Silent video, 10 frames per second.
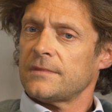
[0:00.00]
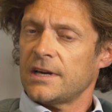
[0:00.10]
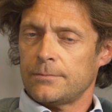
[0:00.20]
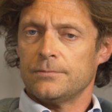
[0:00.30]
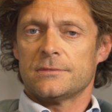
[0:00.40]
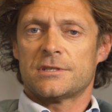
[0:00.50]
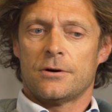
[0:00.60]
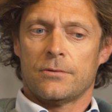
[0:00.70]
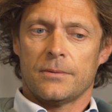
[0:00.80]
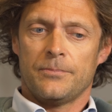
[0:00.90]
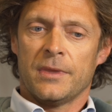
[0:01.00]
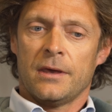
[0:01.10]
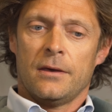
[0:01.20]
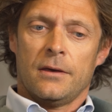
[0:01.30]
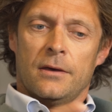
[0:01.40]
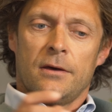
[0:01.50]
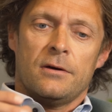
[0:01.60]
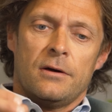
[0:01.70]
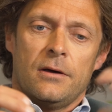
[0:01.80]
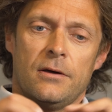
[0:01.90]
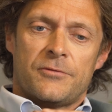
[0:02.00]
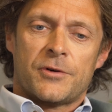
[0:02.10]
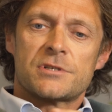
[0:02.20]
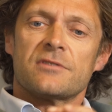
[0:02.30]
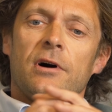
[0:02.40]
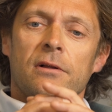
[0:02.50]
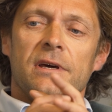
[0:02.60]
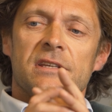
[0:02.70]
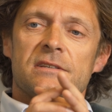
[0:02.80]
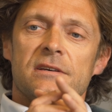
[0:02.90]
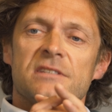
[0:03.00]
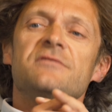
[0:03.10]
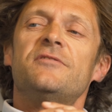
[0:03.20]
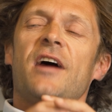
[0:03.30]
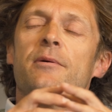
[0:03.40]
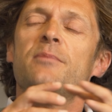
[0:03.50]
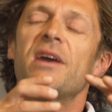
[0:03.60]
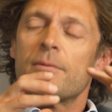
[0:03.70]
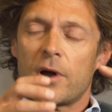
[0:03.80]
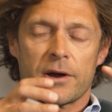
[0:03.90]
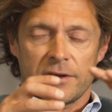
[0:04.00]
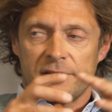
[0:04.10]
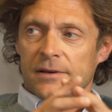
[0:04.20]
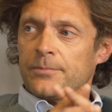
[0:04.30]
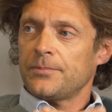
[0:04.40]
Yeah, so first of all, it's a very big market.